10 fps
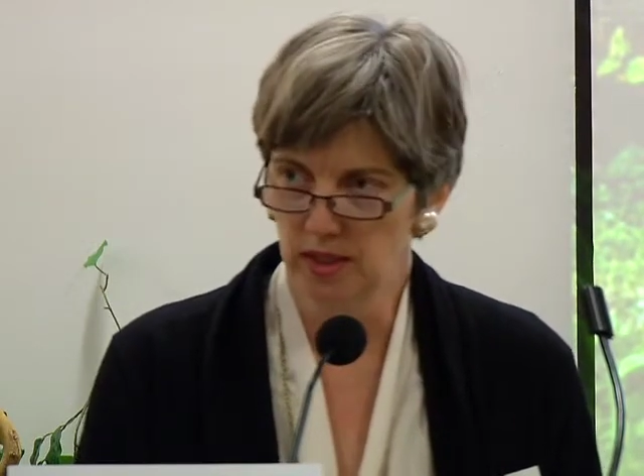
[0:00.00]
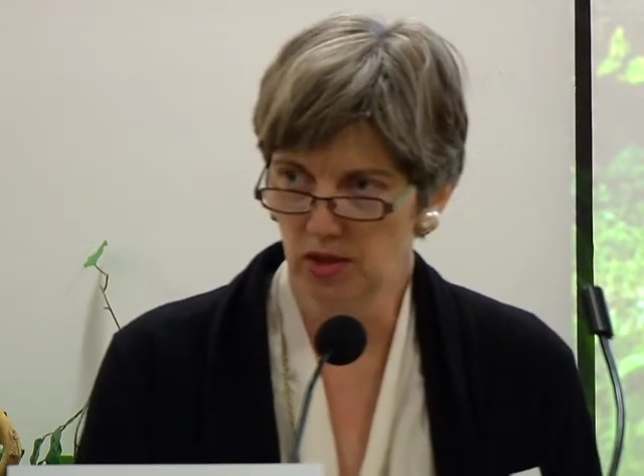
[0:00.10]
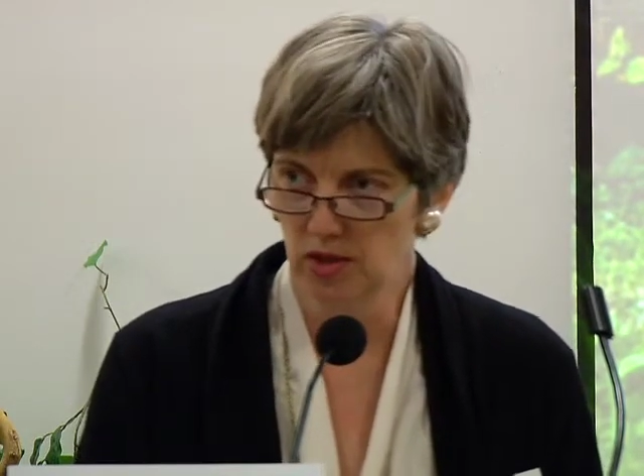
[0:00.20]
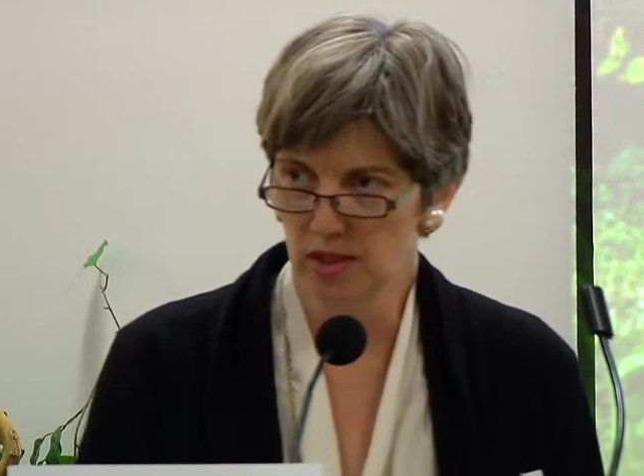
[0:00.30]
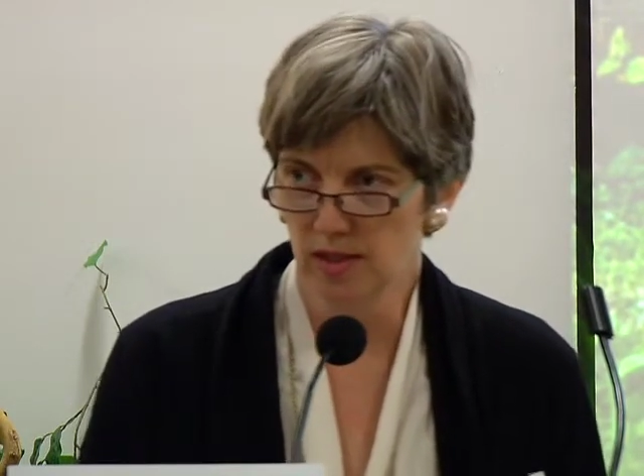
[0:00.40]

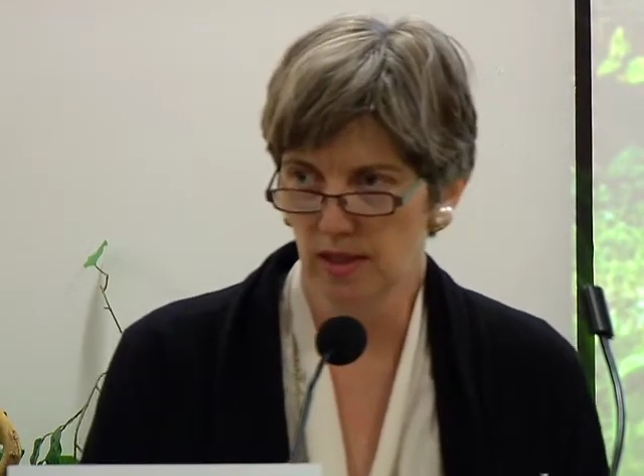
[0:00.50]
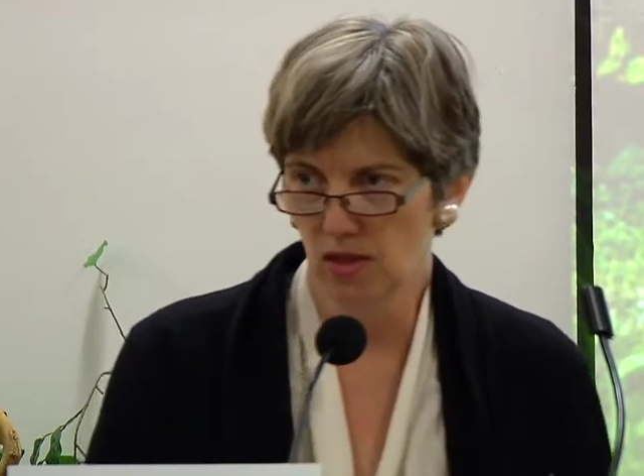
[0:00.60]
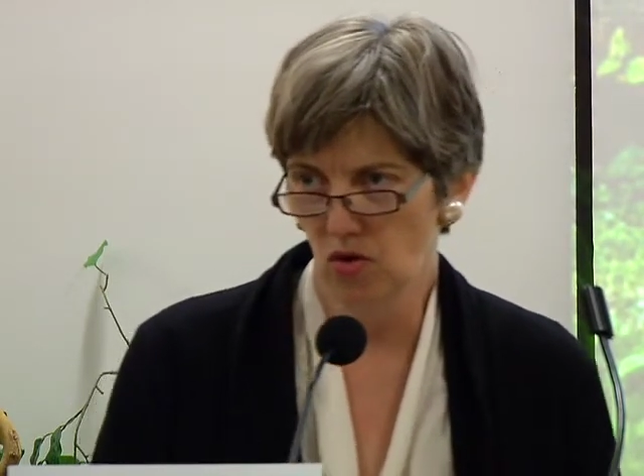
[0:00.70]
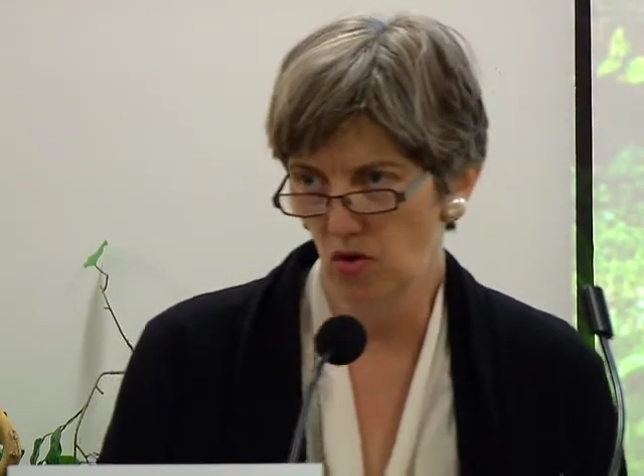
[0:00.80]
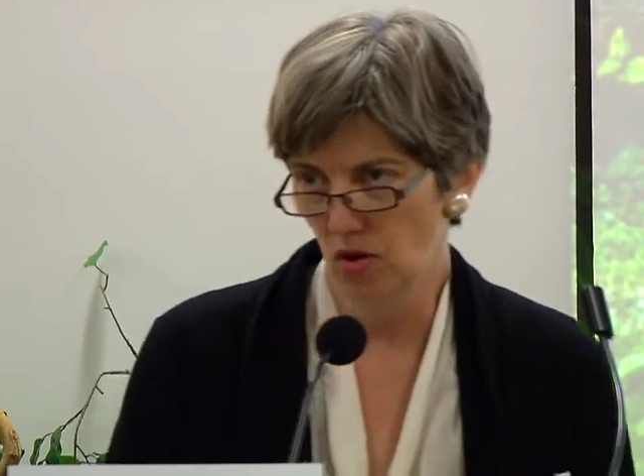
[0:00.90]
Indigenous
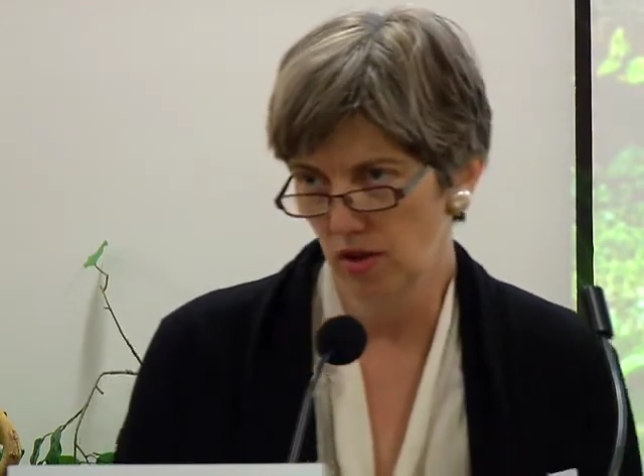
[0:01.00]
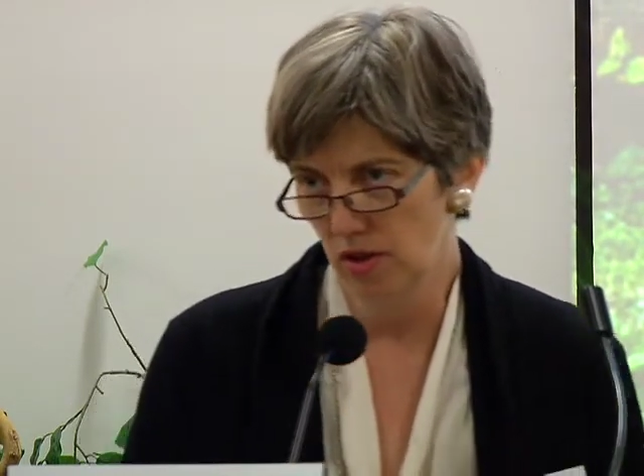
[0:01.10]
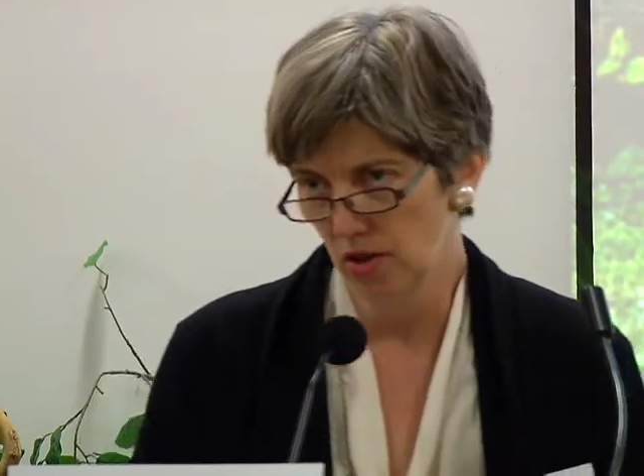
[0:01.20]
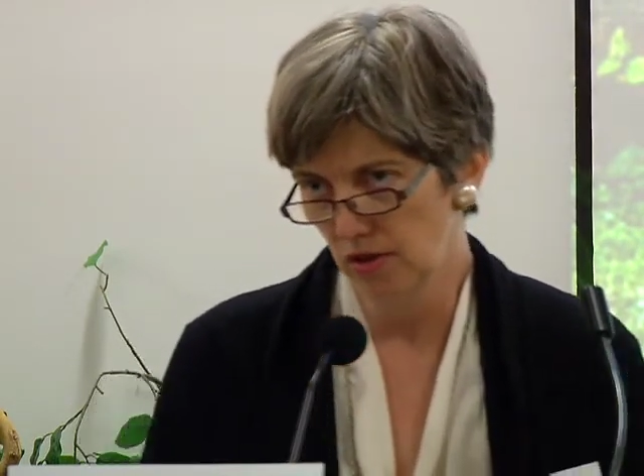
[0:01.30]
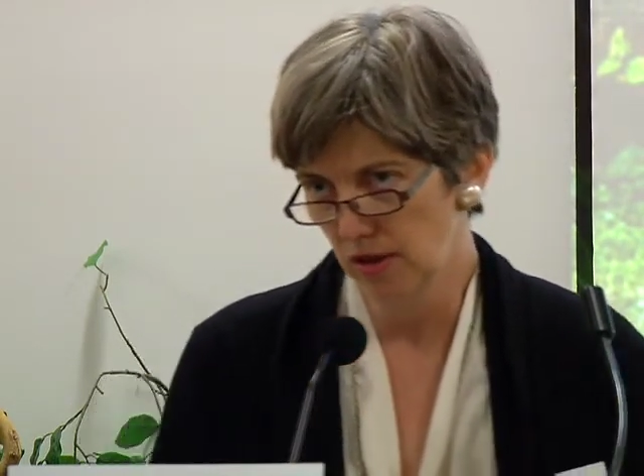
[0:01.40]
and
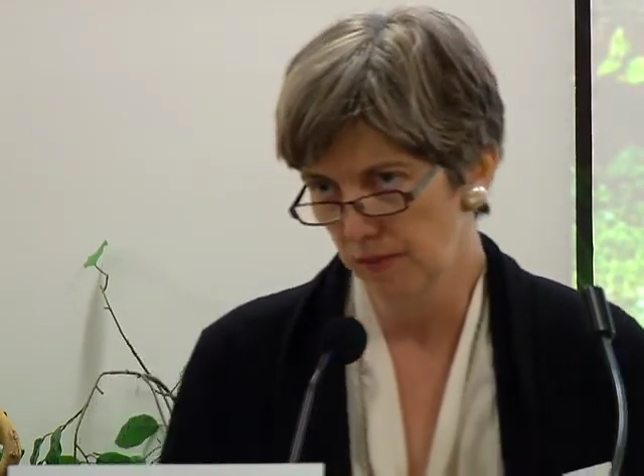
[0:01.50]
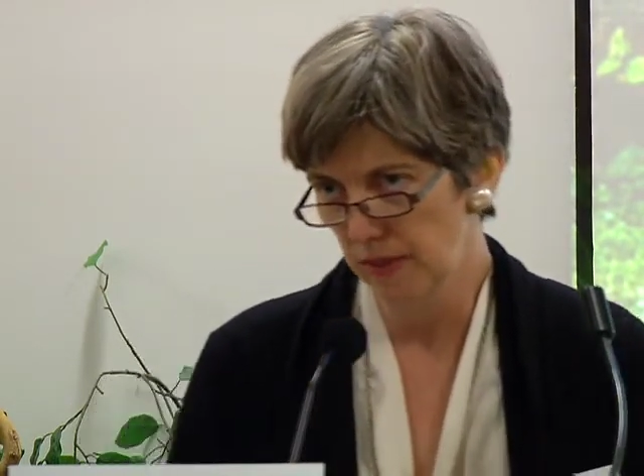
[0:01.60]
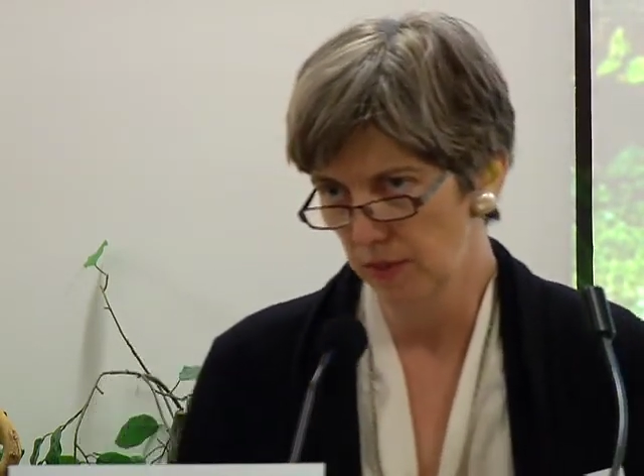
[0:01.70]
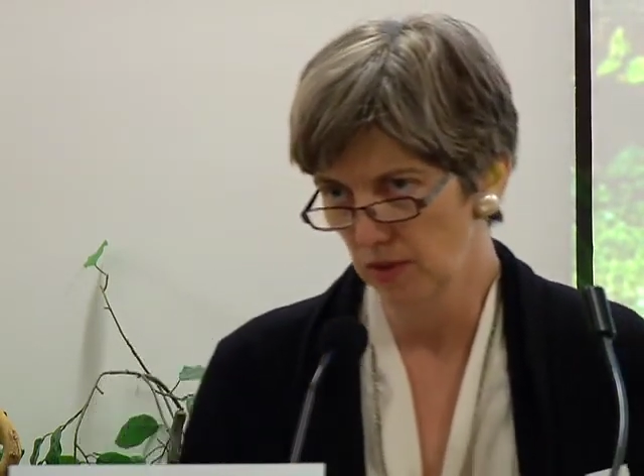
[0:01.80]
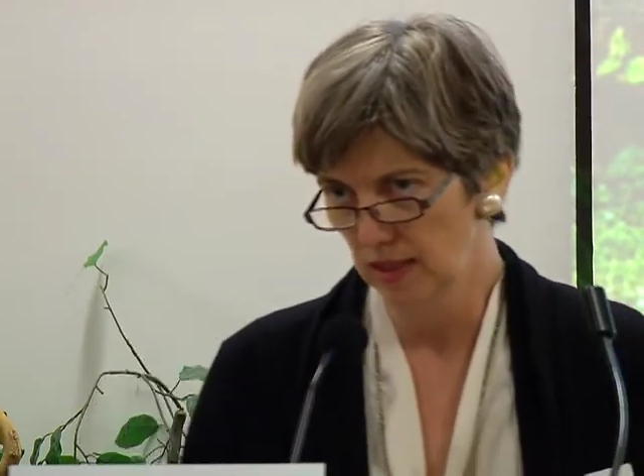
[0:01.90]
non-Indigenous
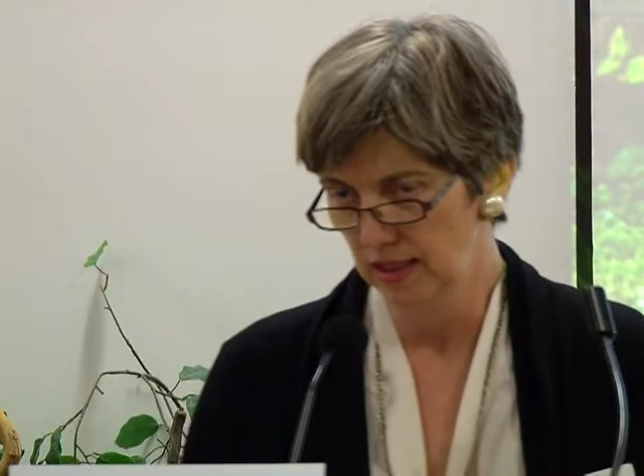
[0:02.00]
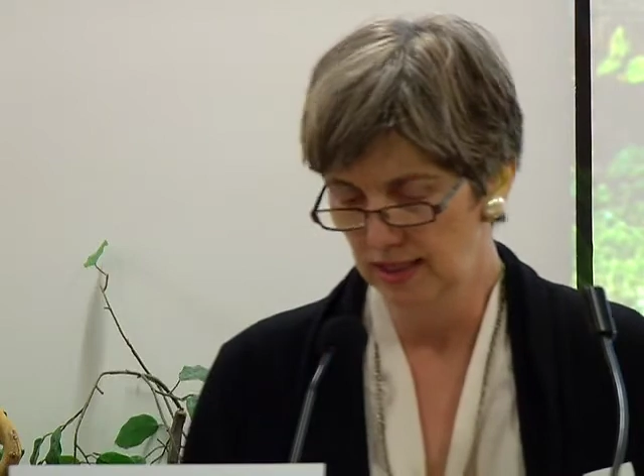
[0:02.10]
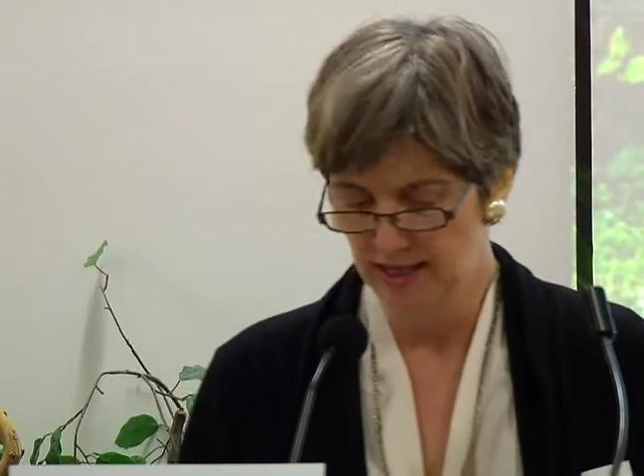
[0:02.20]
people in